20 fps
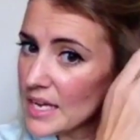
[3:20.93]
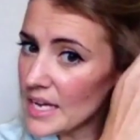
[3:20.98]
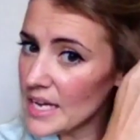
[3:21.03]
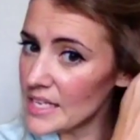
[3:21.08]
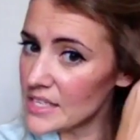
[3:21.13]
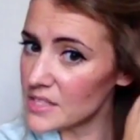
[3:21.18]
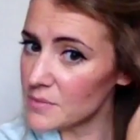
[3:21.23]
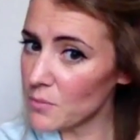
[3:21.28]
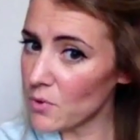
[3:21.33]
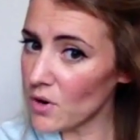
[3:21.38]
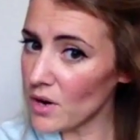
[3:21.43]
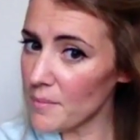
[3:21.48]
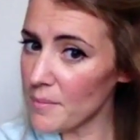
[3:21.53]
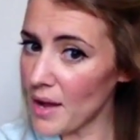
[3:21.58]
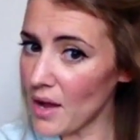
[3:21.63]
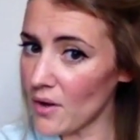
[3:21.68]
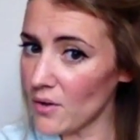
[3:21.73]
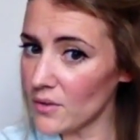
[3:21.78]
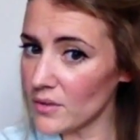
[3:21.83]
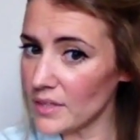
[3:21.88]
It's more
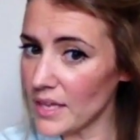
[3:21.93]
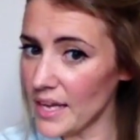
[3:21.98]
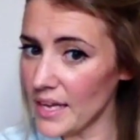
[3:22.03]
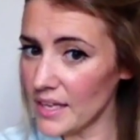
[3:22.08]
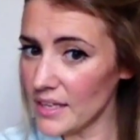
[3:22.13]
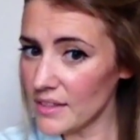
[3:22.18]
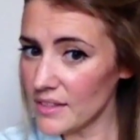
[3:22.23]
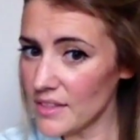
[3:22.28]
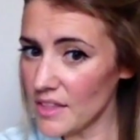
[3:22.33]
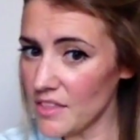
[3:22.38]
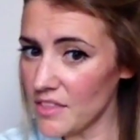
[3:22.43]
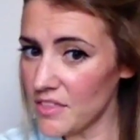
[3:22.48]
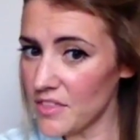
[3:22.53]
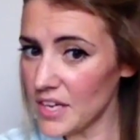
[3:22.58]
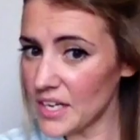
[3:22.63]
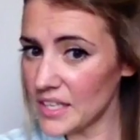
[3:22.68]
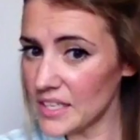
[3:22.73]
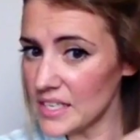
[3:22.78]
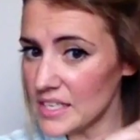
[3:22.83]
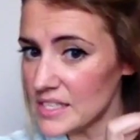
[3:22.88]
about like the
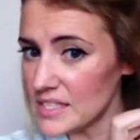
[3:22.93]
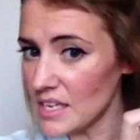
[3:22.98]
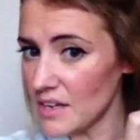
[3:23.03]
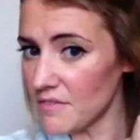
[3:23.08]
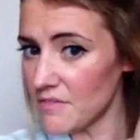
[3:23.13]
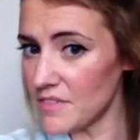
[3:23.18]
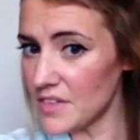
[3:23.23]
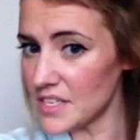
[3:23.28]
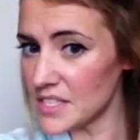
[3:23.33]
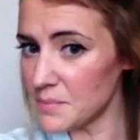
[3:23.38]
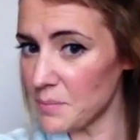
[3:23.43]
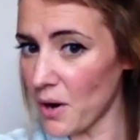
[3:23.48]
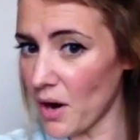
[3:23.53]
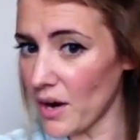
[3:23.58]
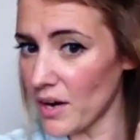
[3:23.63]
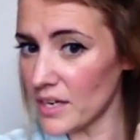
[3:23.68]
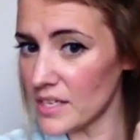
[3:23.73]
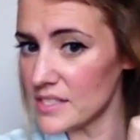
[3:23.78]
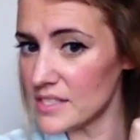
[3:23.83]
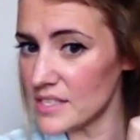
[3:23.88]
thickness of this
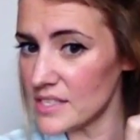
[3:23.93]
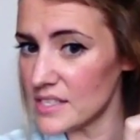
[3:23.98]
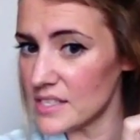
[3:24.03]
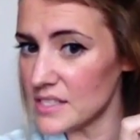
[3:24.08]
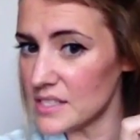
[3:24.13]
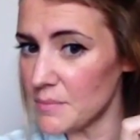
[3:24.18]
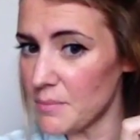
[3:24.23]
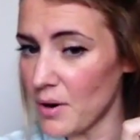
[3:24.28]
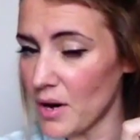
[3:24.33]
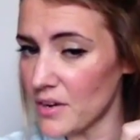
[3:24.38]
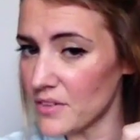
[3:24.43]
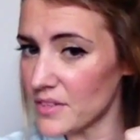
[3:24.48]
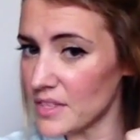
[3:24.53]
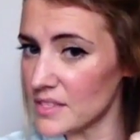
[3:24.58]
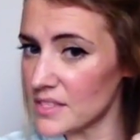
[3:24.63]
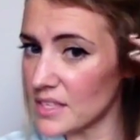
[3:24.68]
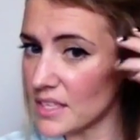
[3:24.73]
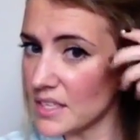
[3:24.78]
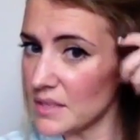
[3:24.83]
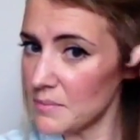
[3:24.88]
part, because this is the part
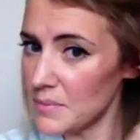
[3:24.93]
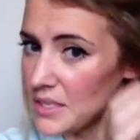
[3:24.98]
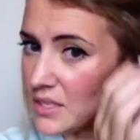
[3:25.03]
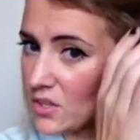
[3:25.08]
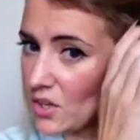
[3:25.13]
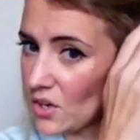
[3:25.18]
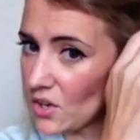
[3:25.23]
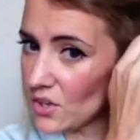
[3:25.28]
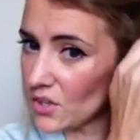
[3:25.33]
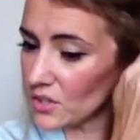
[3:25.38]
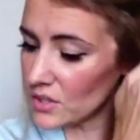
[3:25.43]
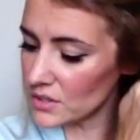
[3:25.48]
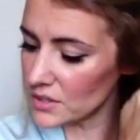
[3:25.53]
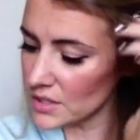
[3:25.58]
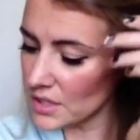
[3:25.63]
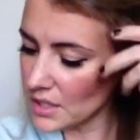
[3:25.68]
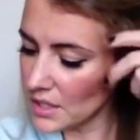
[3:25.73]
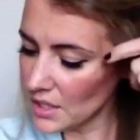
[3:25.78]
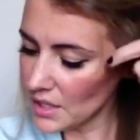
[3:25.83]
that's going to be curled.